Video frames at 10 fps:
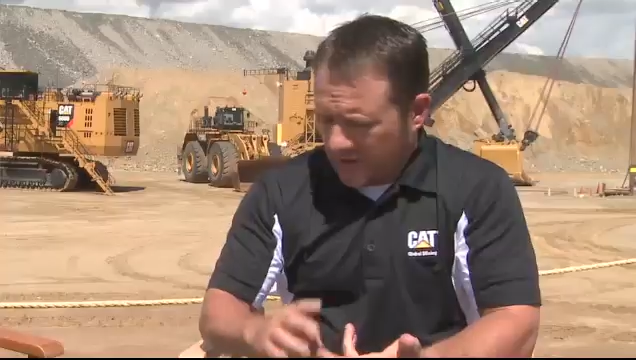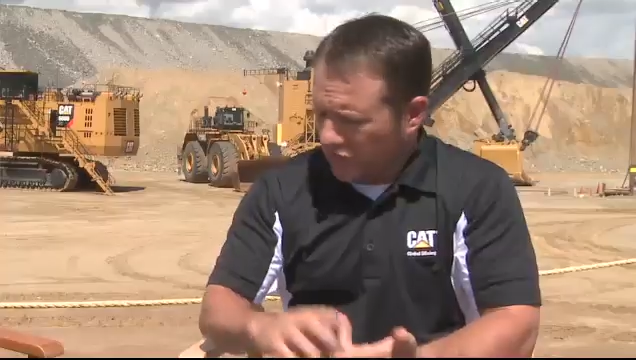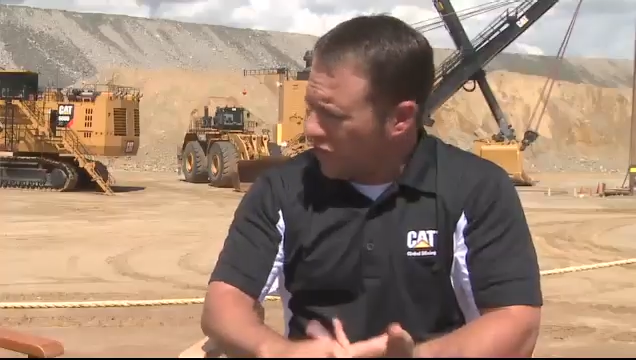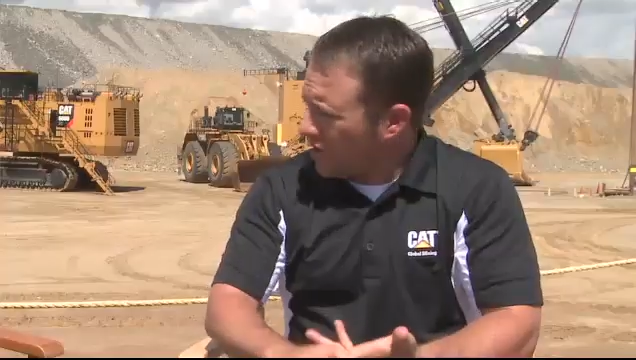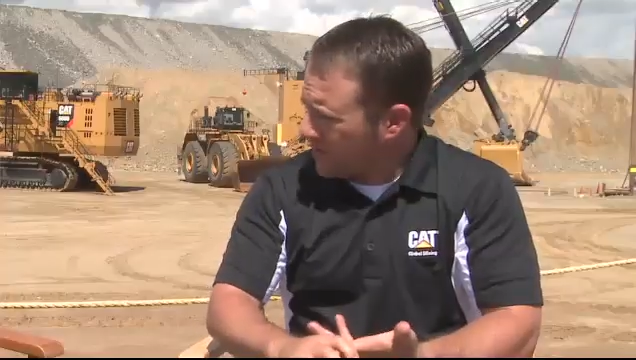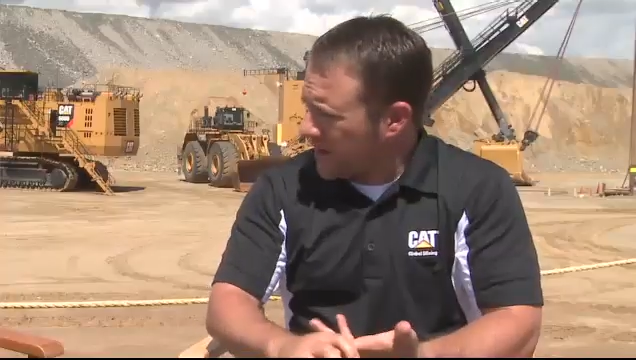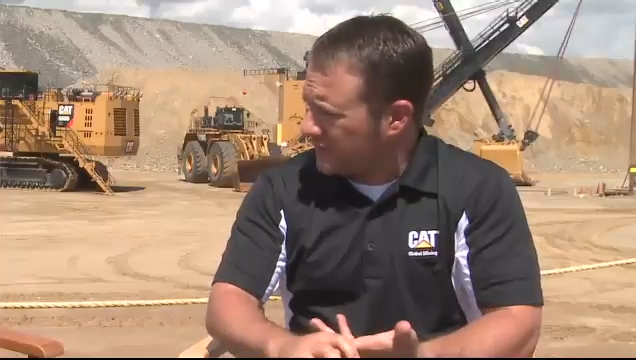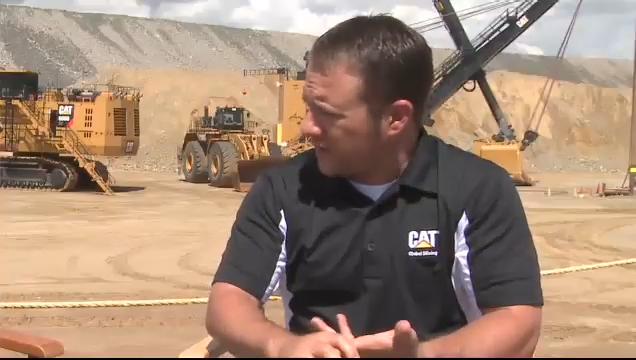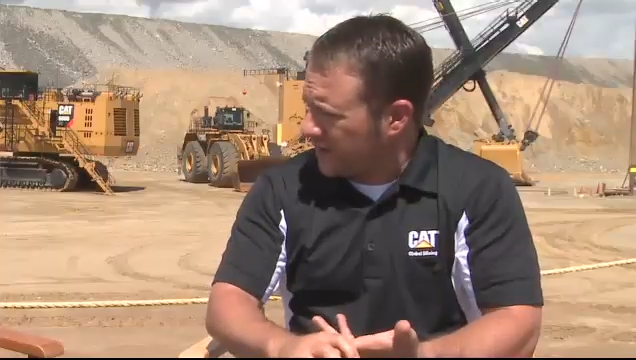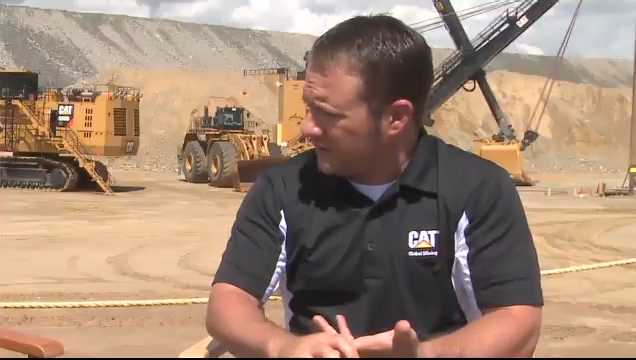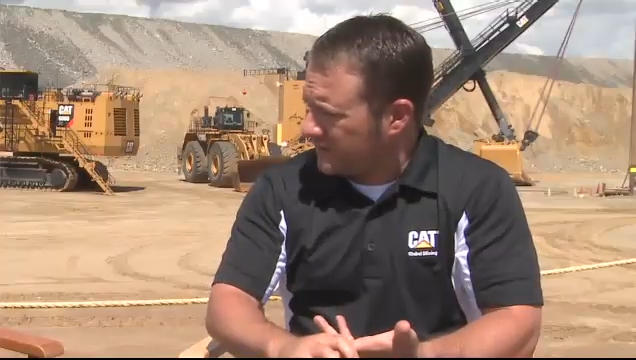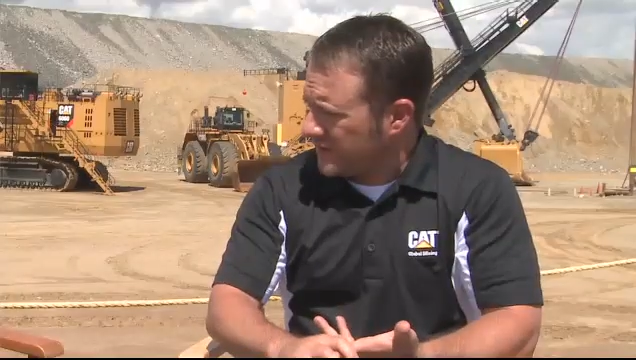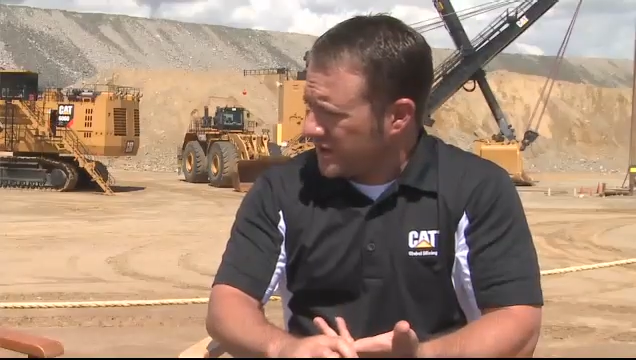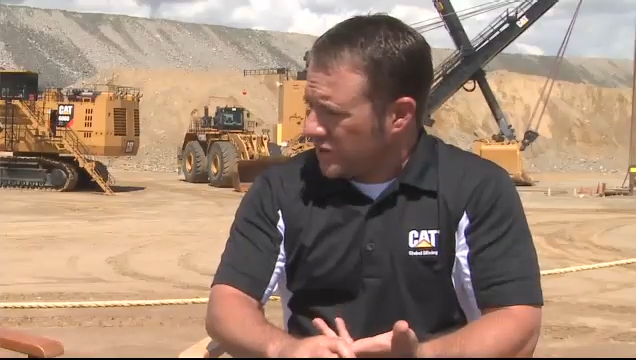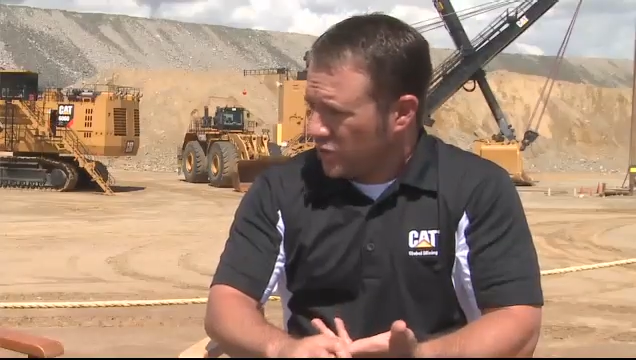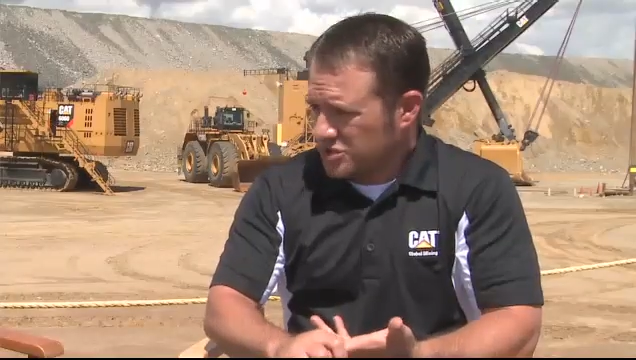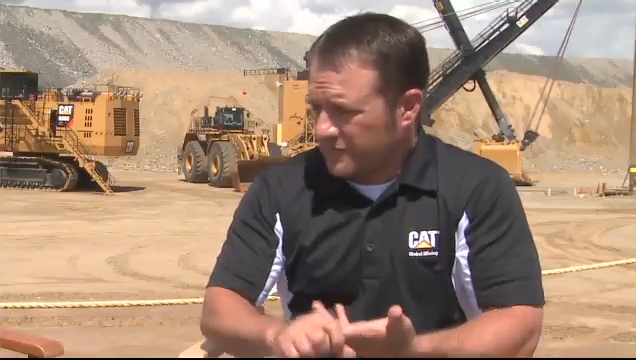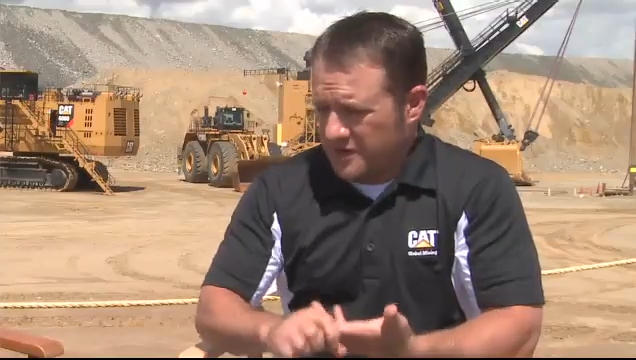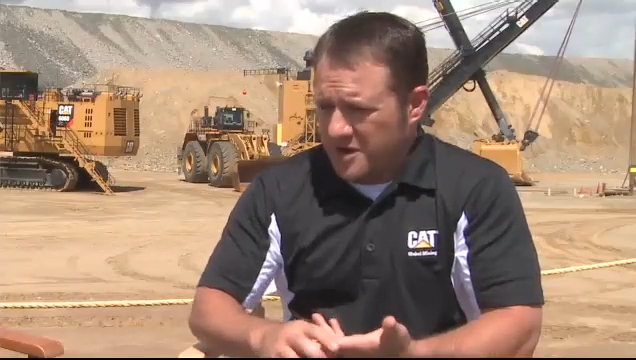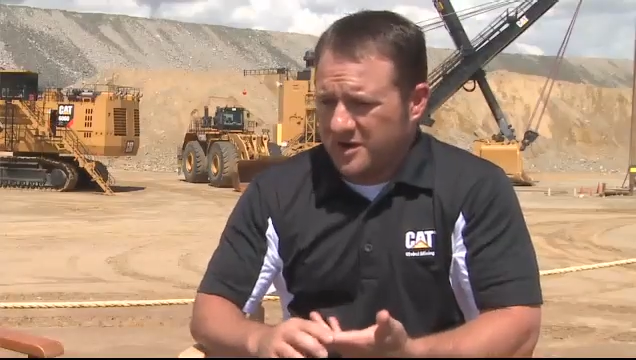and a long mine life, which
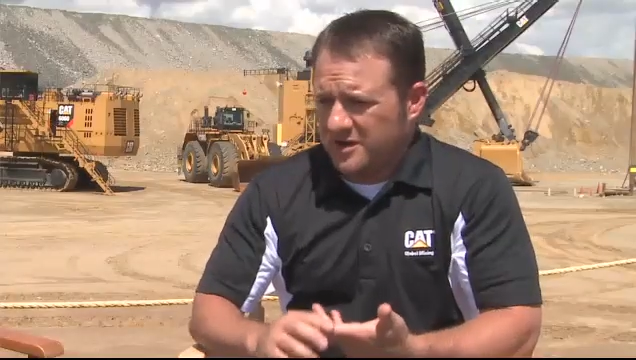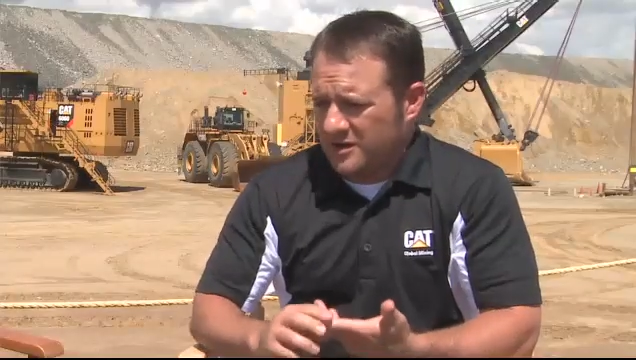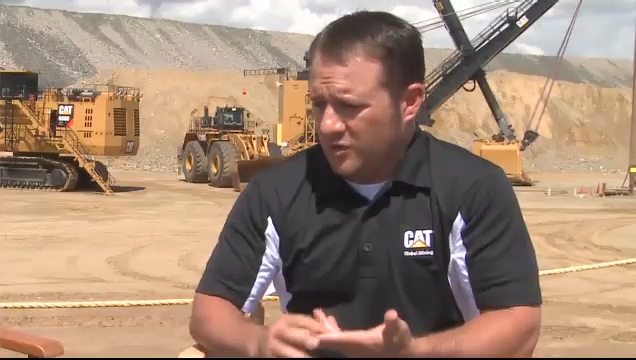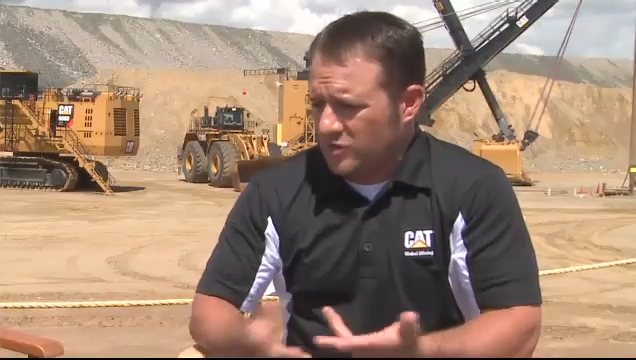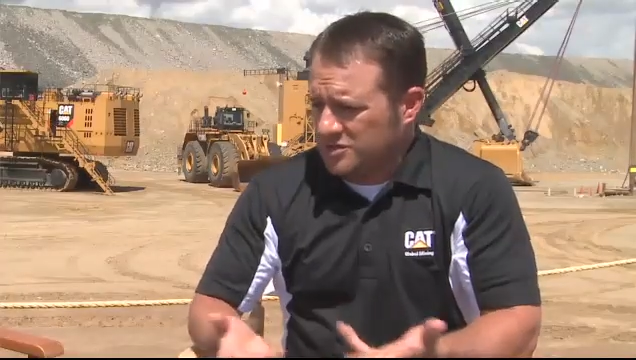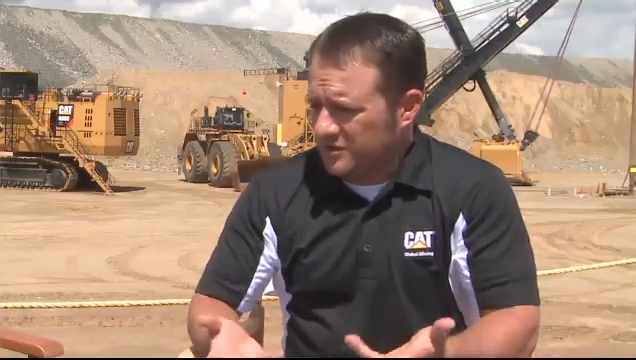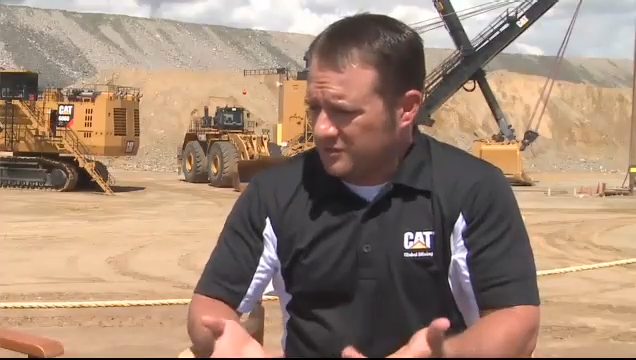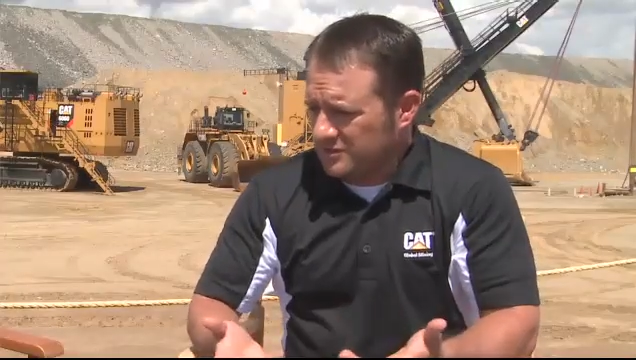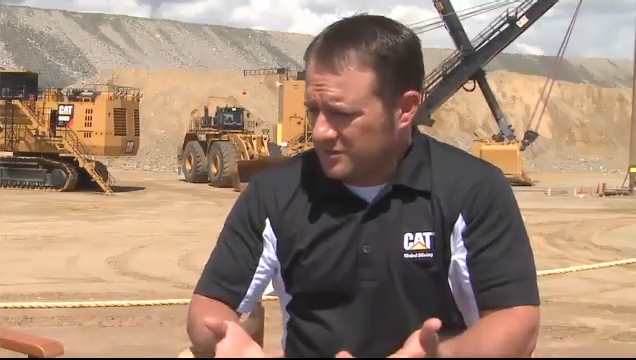are